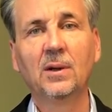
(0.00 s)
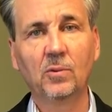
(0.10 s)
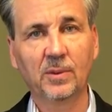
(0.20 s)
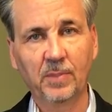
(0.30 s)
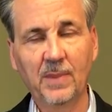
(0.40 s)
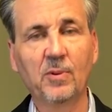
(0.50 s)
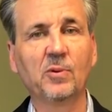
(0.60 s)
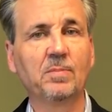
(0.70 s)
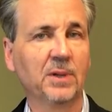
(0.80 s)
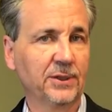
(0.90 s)
with people
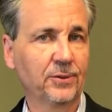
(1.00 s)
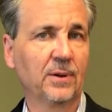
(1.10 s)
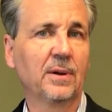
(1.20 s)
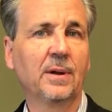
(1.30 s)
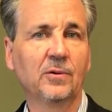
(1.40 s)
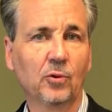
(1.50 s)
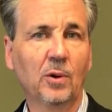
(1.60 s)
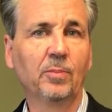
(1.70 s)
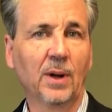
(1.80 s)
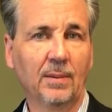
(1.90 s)
with blood sugar control
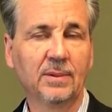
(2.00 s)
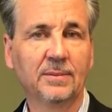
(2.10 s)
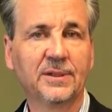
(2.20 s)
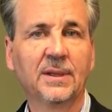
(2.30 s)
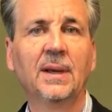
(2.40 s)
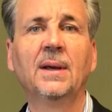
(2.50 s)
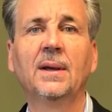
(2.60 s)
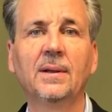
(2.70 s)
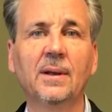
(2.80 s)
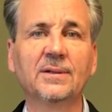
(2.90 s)
problems.
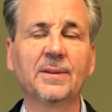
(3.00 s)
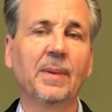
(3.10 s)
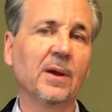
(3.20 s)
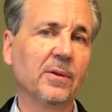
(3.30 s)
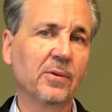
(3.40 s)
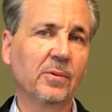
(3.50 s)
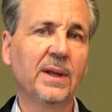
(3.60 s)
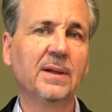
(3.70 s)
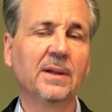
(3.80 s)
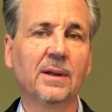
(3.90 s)
There's about
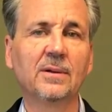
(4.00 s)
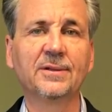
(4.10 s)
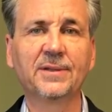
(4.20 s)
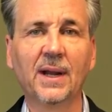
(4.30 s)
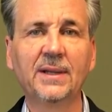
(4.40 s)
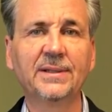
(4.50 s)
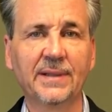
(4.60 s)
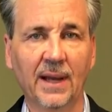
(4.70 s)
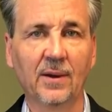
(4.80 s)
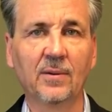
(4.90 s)
3 clinical studies
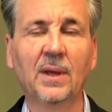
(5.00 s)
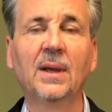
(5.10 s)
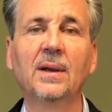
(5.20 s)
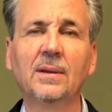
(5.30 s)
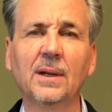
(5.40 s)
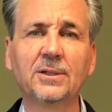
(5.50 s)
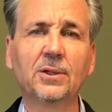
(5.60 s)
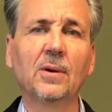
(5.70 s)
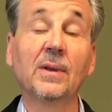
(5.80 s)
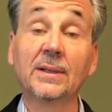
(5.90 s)
now that
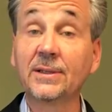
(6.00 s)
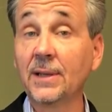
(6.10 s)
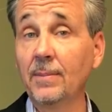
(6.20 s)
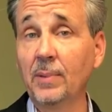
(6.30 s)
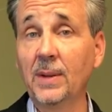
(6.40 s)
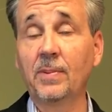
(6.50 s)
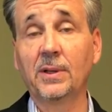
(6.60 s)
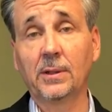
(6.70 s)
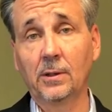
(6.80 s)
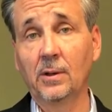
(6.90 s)
show that some people
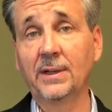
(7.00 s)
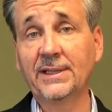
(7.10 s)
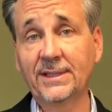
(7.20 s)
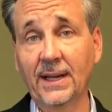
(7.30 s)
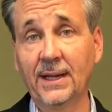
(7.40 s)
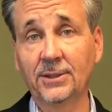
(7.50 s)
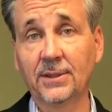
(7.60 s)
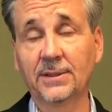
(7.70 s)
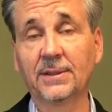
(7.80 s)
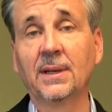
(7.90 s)
in early
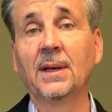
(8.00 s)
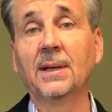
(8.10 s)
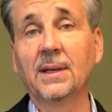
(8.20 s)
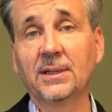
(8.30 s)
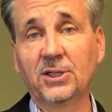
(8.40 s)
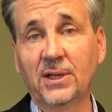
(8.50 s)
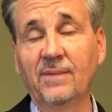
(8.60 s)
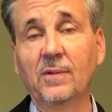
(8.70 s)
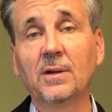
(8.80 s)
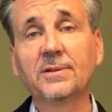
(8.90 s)
stages can
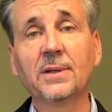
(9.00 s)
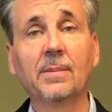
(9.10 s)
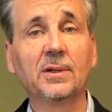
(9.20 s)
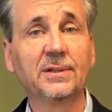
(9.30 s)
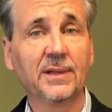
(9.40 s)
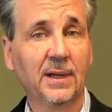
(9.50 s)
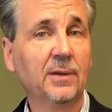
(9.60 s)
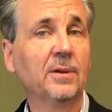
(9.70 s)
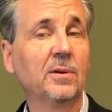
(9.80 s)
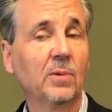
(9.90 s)
shift those numbers
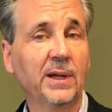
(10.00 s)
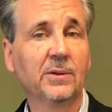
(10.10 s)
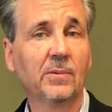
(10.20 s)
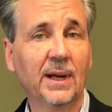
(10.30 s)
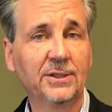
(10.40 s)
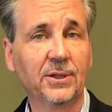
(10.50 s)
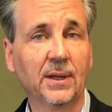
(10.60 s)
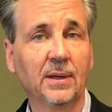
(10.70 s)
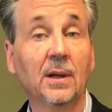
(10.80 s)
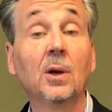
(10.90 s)
into the right
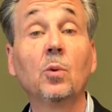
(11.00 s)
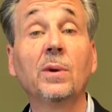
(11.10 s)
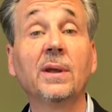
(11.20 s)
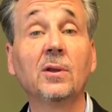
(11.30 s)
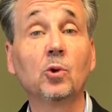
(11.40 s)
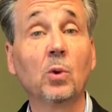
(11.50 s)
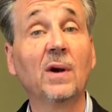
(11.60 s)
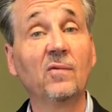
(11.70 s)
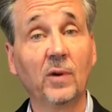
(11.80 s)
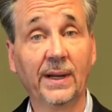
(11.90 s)
direction within
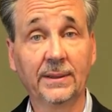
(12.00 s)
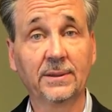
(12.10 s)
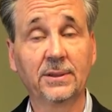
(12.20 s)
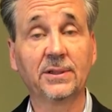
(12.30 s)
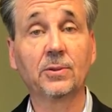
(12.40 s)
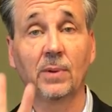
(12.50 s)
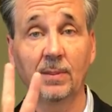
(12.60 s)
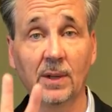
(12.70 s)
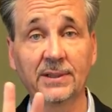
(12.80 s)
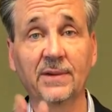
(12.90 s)
12 weeks, just 3
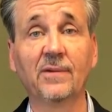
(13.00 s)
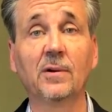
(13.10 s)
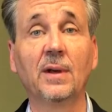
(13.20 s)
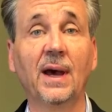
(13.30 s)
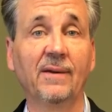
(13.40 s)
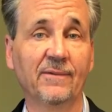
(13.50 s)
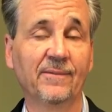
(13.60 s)
months of your life.